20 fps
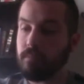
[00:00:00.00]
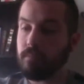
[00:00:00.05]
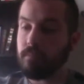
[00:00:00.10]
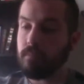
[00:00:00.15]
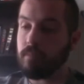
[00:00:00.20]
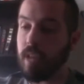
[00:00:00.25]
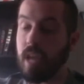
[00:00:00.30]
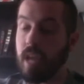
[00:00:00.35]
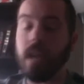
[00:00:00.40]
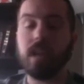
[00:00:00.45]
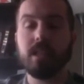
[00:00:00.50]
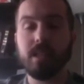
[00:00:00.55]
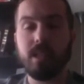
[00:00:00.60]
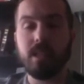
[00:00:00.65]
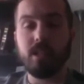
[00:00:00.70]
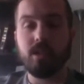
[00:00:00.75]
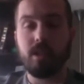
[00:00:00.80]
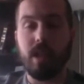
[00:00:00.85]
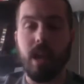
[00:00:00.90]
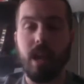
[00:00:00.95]
Yeah,
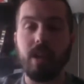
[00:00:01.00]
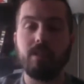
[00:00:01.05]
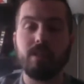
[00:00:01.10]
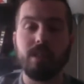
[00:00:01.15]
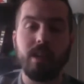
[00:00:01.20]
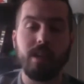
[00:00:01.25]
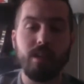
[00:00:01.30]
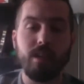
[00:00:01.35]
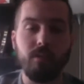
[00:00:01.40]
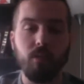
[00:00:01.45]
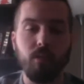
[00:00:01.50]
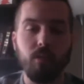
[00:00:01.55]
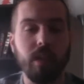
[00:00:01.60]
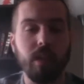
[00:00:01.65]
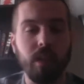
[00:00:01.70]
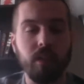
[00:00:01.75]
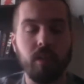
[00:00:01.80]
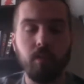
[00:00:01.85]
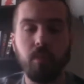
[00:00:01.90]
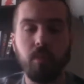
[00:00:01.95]
essentially outside of
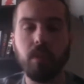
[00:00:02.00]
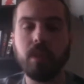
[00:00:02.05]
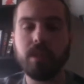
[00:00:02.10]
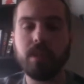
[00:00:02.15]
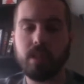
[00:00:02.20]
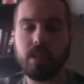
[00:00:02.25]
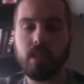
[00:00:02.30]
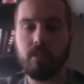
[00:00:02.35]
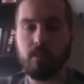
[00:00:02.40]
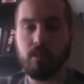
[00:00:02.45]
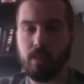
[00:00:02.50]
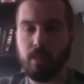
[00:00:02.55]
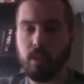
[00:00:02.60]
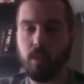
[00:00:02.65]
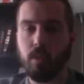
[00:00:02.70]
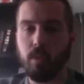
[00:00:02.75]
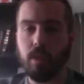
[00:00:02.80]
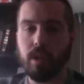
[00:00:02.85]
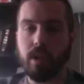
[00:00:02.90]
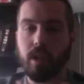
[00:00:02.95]
working on the book itself, I'm really
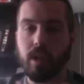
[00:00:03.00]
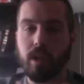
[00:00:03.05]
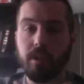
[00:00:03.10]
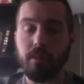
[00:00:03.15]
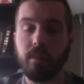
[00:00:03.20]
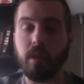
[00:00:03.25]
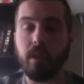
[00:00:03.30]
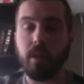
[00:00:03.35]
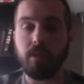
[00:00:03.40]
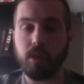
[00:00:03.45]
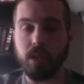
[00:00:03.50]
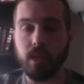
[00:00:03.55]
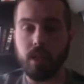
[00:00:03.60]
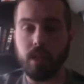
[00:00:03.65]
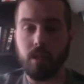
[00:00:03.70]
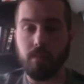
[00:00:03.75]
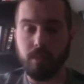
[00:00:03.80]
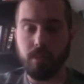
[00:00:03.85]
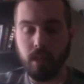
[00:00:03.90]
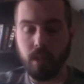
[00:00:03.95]
working on the publishing
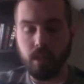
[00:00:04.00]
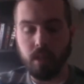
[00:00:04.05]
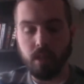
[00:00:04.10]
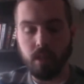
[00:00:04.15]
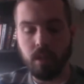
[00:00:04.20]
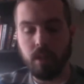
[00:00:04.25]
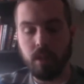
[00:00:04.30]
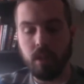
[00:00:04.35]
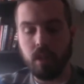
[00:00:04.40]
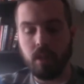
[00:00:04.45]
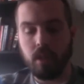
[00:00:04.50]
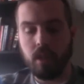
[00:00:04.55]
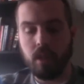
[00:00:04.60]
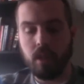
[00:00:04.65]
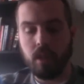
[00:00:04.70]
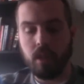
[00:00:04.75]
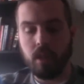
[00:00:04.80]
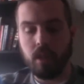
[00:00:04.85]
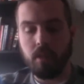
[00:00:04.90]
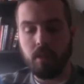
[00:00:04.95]
company.
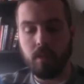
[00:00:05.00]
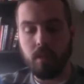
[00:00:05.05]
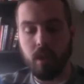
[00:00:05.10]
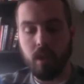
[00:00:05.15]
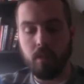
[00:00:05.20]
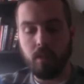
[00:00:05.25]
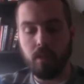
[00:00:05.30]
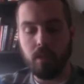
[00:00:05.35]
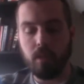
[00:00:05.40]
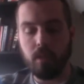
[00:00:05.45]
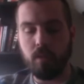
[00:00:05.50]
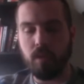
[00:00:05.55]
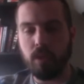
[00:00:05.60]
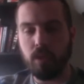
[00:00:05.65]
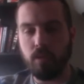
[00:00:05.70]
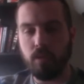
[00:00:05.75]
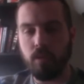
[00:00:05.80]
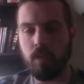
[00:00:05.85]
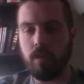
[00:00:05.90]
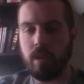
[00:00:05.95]
I really want
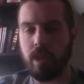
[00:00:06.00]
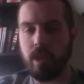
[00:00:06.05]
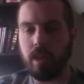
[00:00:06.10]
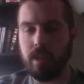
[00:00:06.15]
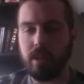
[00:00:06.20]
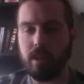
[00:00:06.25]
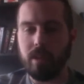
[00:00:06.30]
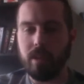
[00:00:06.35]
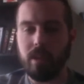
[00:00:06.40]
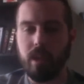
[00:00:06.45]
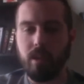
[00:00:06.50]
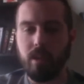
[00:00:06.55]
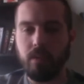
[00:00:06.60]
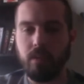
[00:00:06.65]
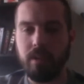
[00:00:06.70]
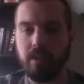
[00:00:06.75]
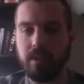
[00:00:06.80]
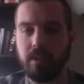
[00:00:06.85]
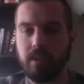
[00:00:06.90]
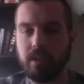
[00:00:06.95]
to grow that and get that
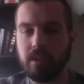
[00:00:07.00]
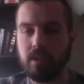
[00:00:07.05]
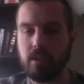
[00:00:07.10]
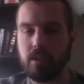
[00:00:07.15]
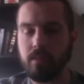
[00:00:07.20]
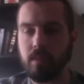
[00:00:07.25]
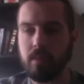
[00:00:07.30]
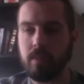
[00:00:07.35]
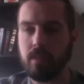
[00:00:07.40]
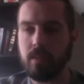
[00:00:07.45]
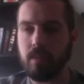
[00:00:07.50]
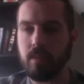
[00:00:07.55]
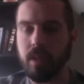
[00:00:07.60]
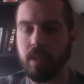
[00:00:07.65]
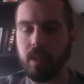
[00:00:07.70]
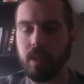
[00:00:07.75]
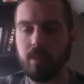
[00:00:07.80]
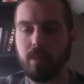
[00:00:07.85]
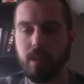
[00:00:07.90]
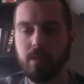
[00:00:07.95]
where it is. So maybe
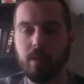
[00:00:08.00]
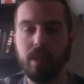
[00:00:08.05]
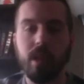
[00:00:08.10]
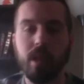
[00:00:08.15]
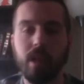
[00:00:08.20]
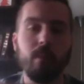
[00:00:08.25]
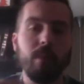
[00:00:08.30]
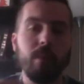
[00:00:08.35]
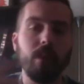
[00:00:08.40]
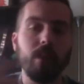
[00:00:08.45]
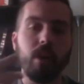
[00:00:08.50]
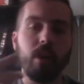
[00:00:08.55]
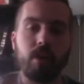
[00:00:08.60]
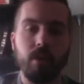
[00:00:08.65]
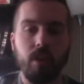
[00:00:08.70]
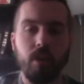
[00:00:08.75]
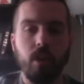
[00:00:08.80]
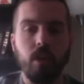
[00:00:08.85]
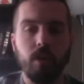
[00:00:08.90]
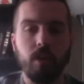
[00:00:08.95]
someday I'll be able to help out
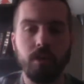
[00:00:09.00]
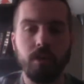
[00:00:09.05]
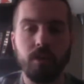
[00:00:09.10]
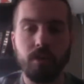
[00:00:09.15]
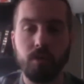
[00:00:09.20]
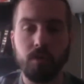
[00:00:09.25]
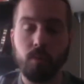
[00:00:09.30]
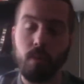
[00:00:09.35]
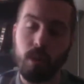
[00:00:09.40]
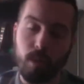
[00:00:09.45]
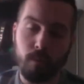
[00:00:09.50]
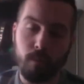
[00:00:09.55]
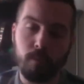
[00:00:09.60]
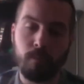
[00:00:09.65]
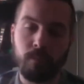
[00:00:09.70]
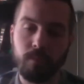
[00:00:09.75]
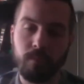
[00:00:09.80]
other authors as well.